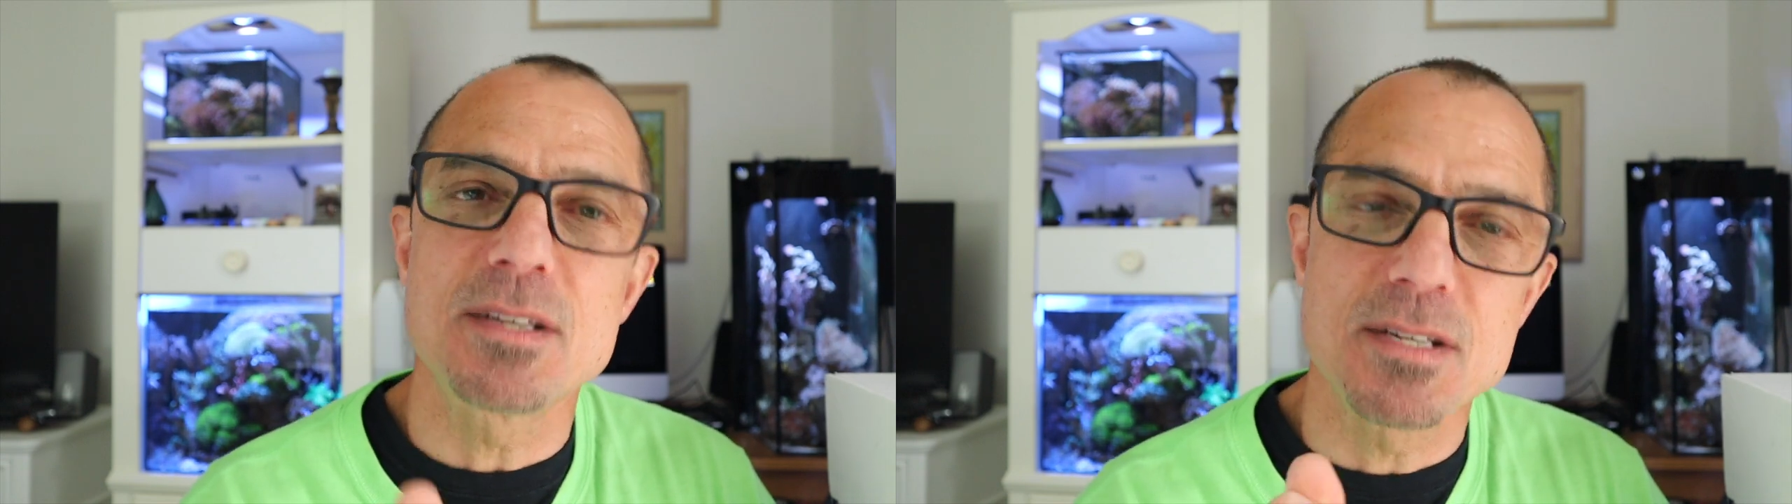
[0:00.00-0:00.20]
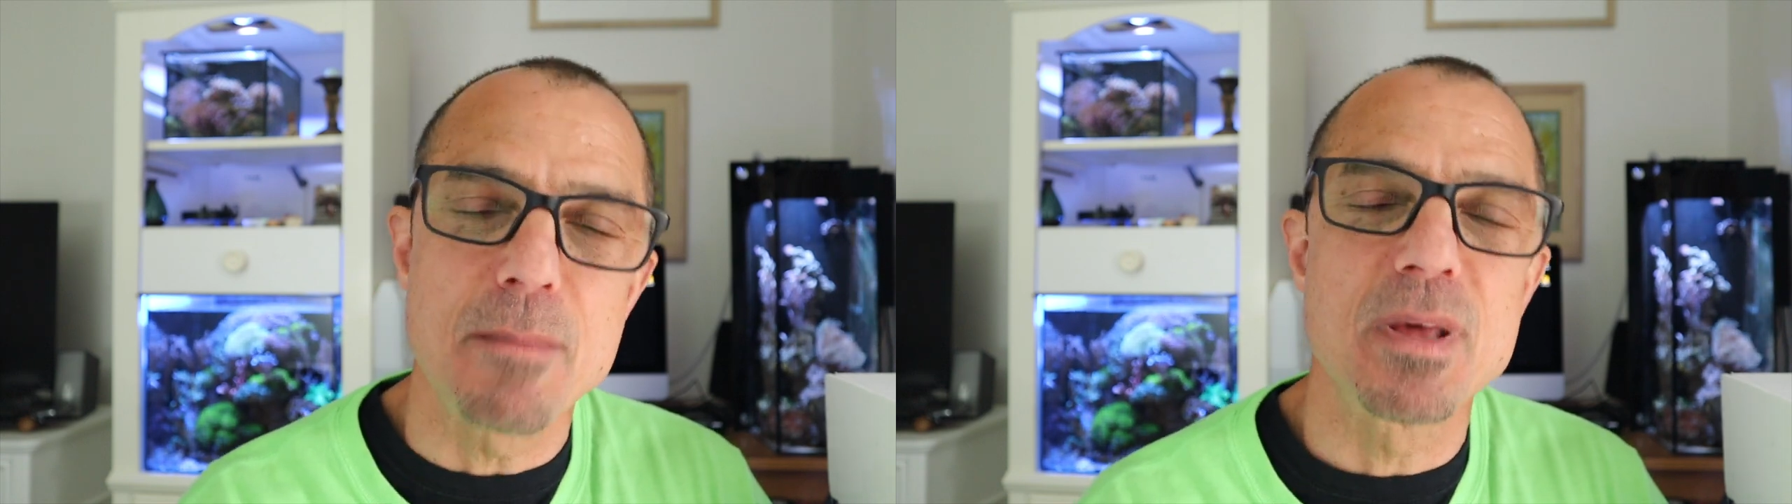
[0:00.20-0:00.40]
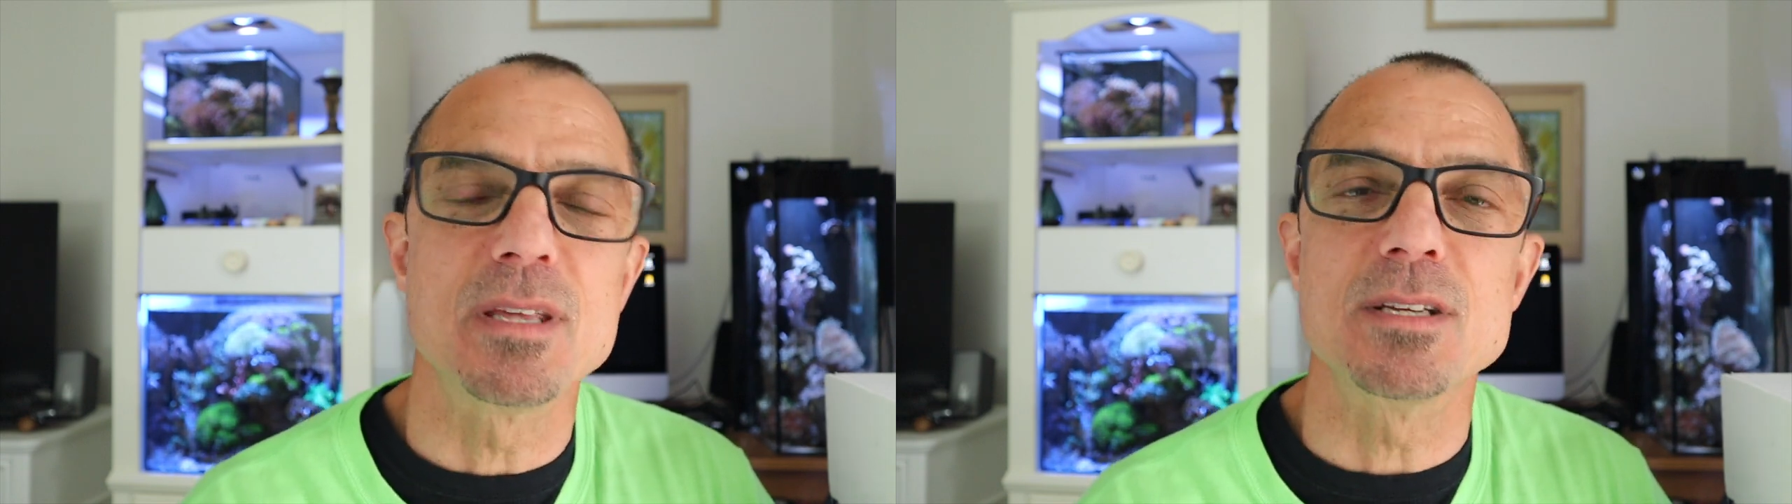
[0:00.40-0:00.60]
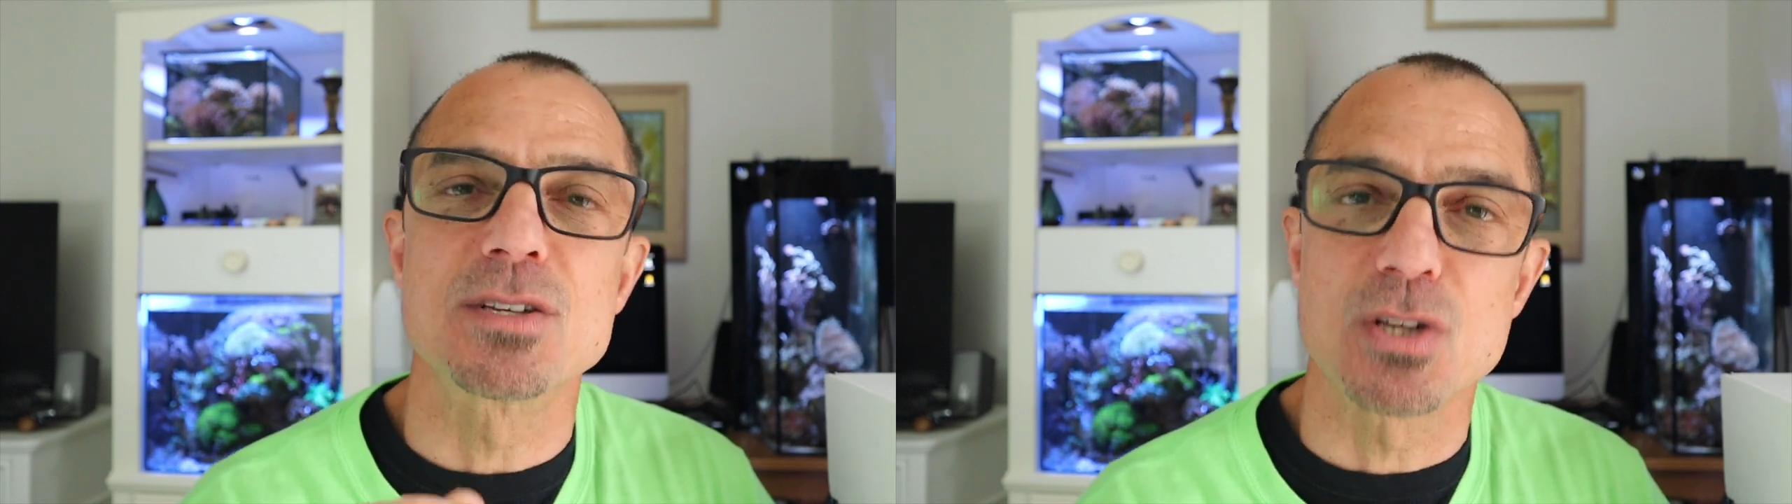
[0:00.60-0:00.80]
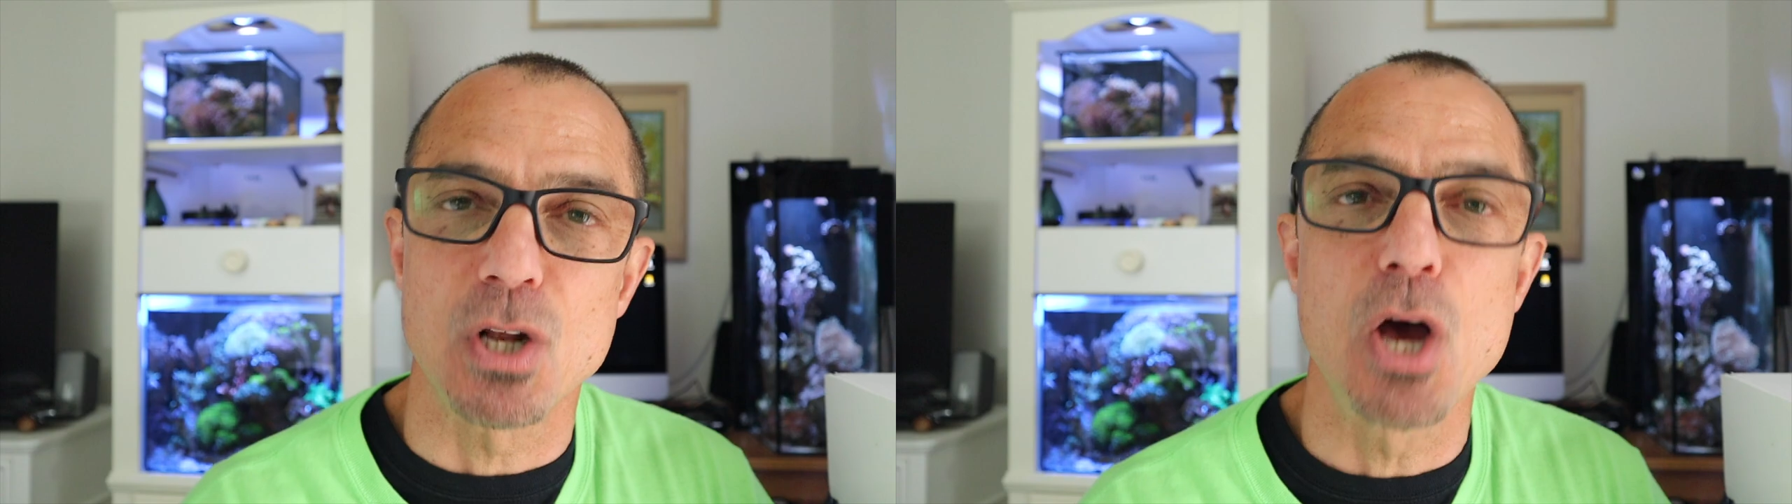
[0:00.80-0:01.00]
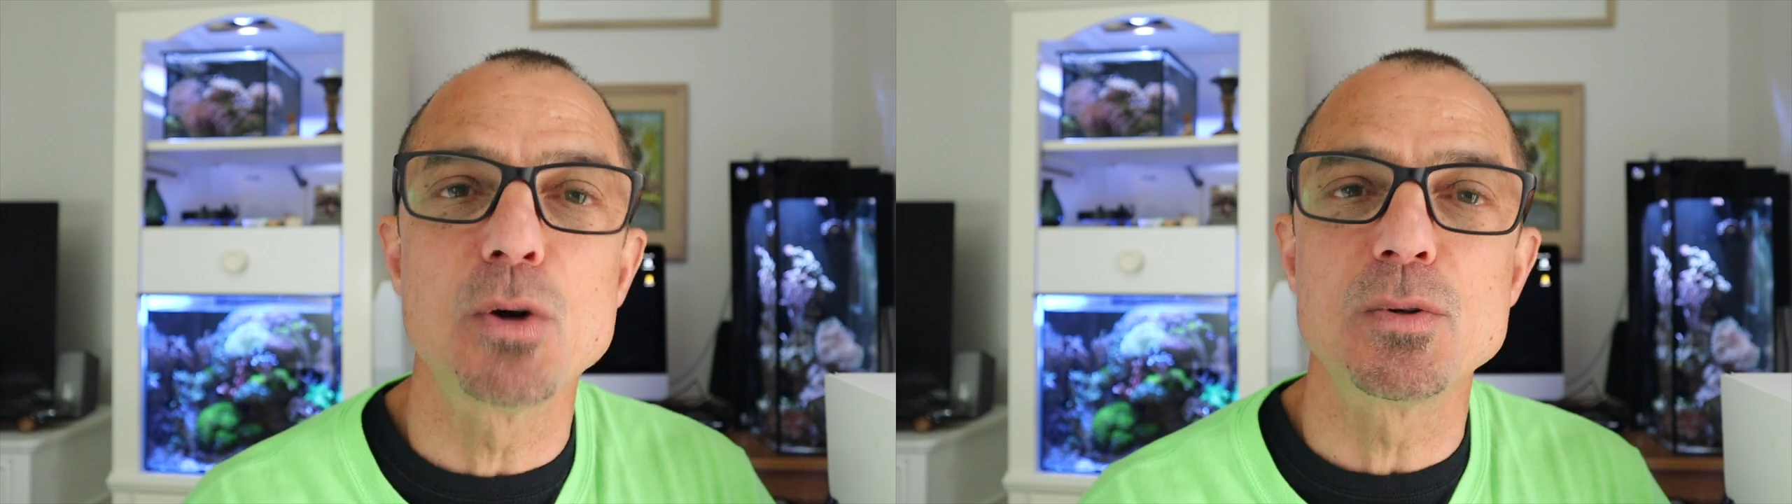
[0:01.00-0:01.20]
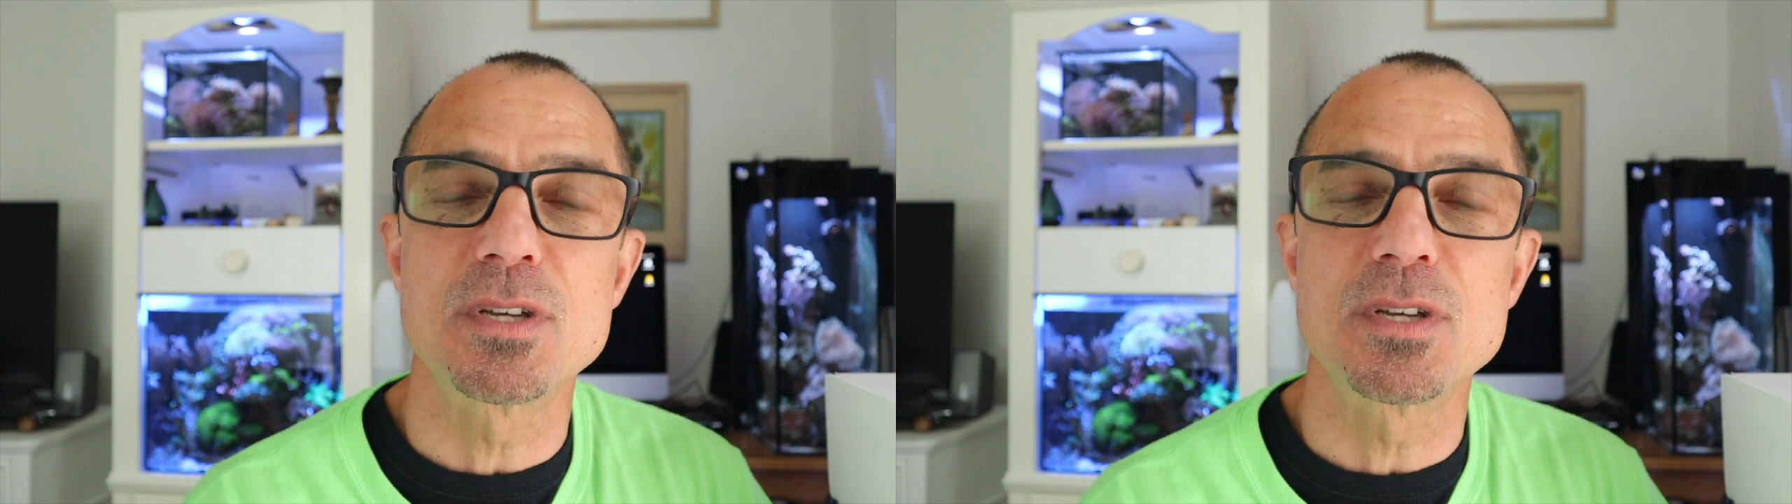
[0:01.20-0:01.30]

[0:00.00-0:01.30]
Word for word: some of these slow